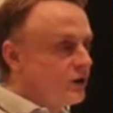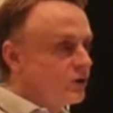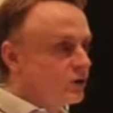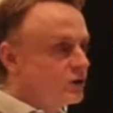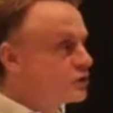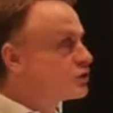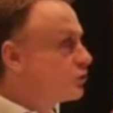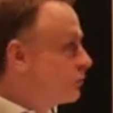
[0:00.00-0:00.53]
in
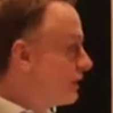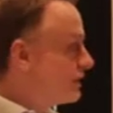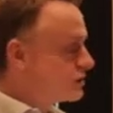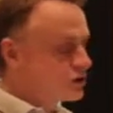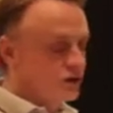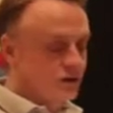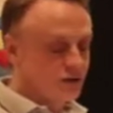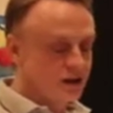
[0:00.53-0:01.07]
order to
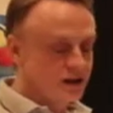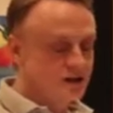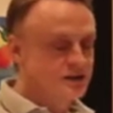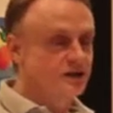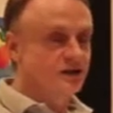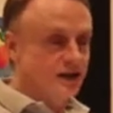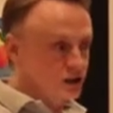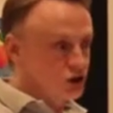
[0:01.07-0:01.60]
reach
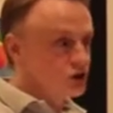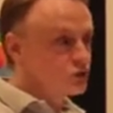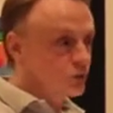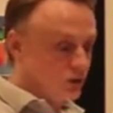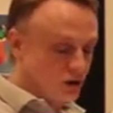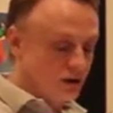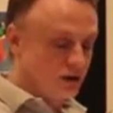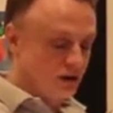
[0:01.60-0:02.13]
these niches
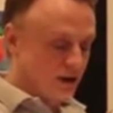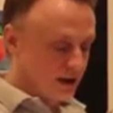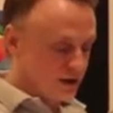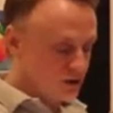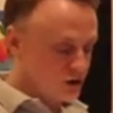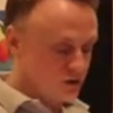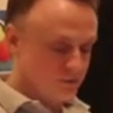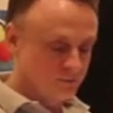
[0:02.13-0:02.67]
within the
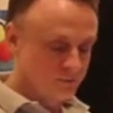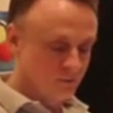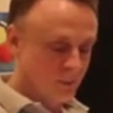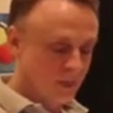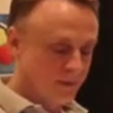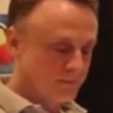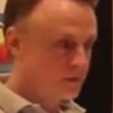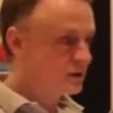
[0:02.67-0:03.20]
niche.
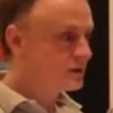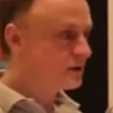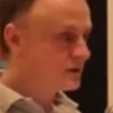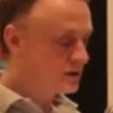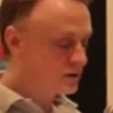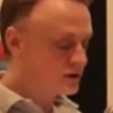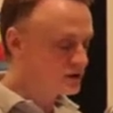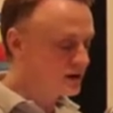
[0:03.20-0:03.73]

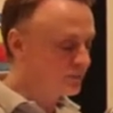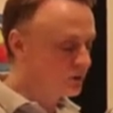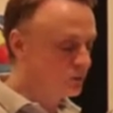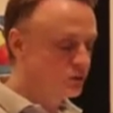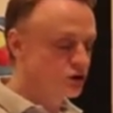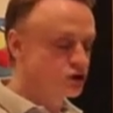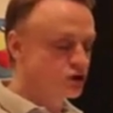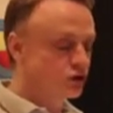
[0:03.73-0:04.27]
Step
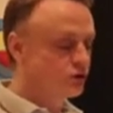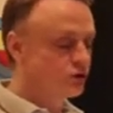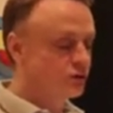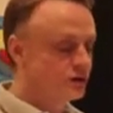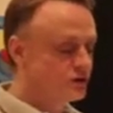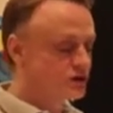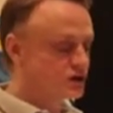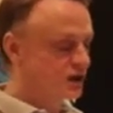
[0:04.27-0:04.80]
number 2
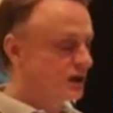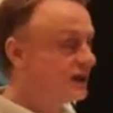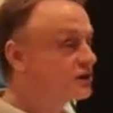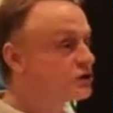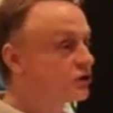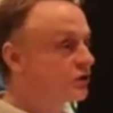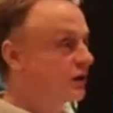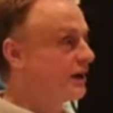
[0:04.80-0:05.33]
is to
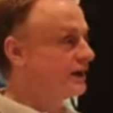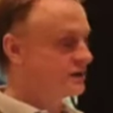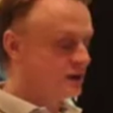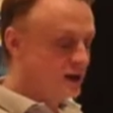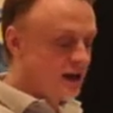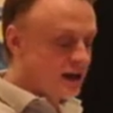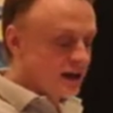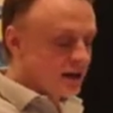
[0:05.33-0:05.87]
integrate.
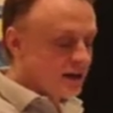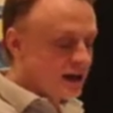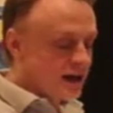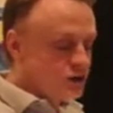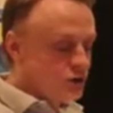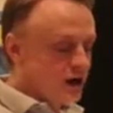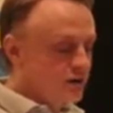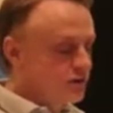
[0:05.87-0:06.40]

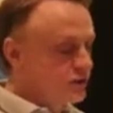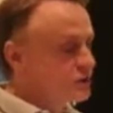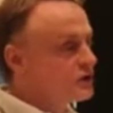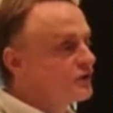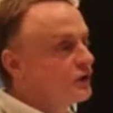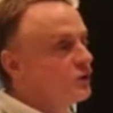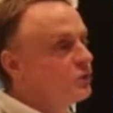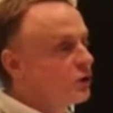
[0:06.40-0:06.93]
Gay
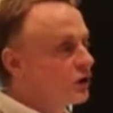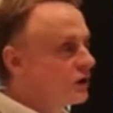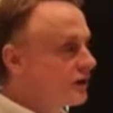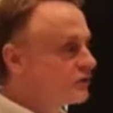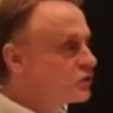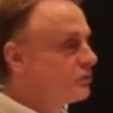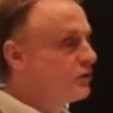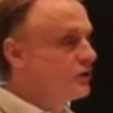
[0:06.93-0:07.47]
travelers feel more
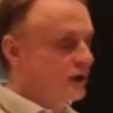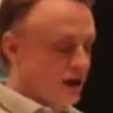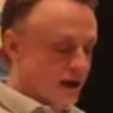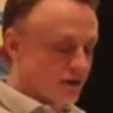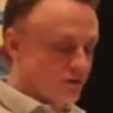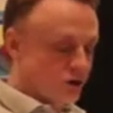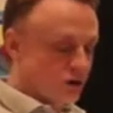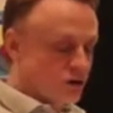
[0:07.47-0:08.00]
comfortable than
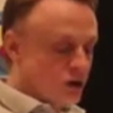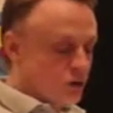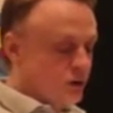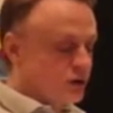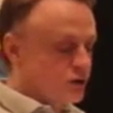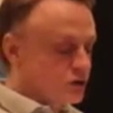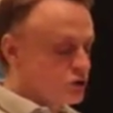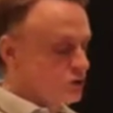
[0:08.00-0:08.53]
ever
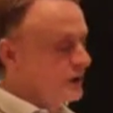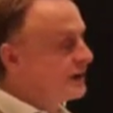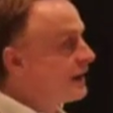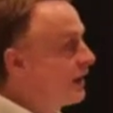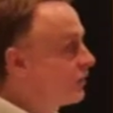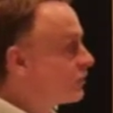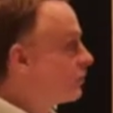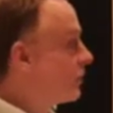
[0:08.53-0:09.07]
with their straight
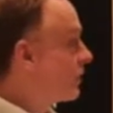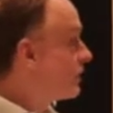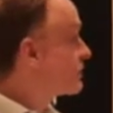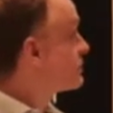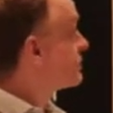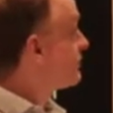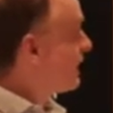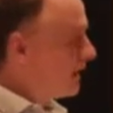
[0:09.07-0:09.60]

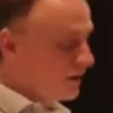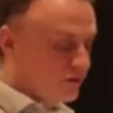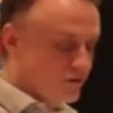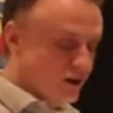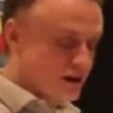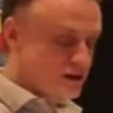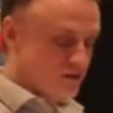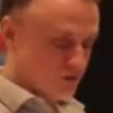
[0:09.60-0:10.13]
counterparts and
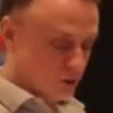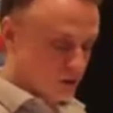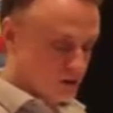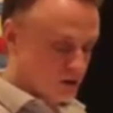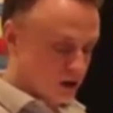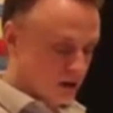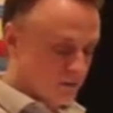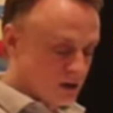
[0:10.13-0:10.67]
vice
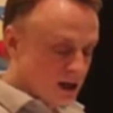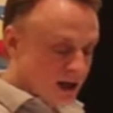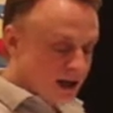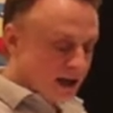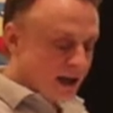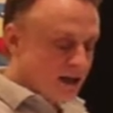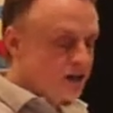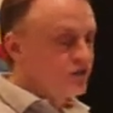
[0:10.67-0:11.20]
versa.
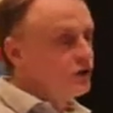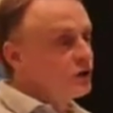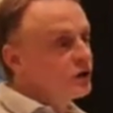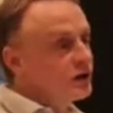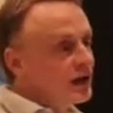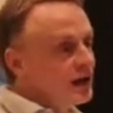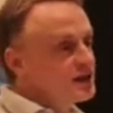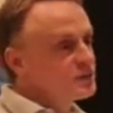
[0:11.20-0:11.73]
And if
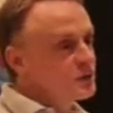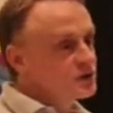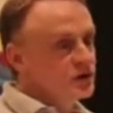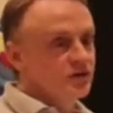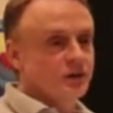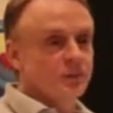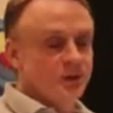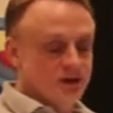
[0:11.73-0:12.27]
you're a
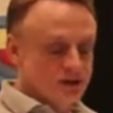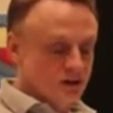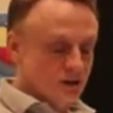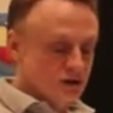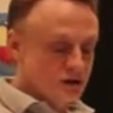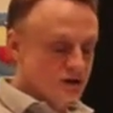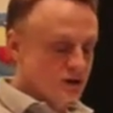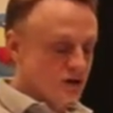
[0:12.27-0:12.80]
gay-specific
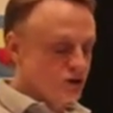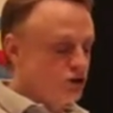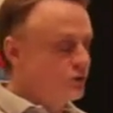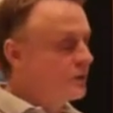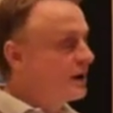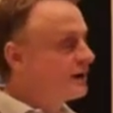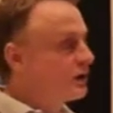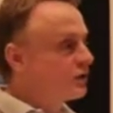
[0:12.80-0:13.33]
business,
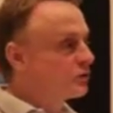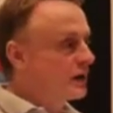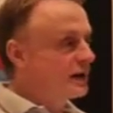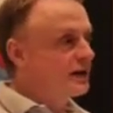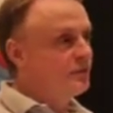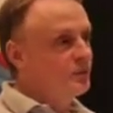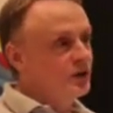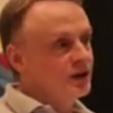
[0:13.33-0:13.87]
you might
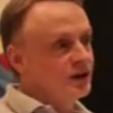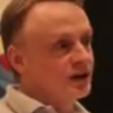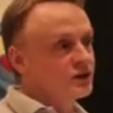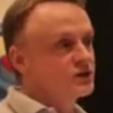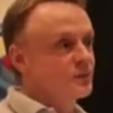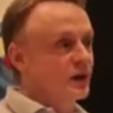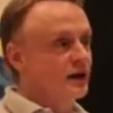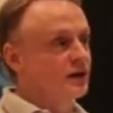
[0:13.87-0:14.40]
already be
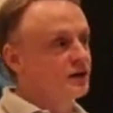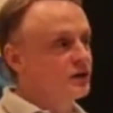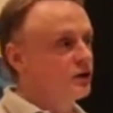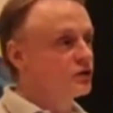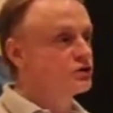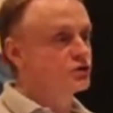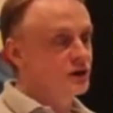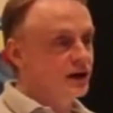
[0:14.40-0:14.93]
expanding
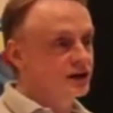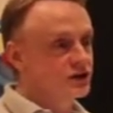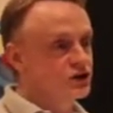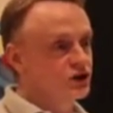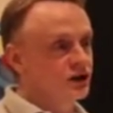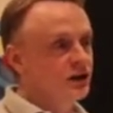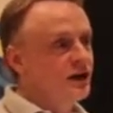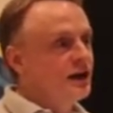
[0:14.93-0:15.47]
your
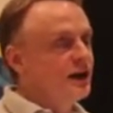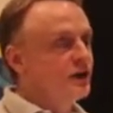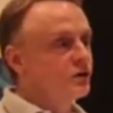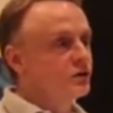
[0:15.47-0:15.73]
strategy in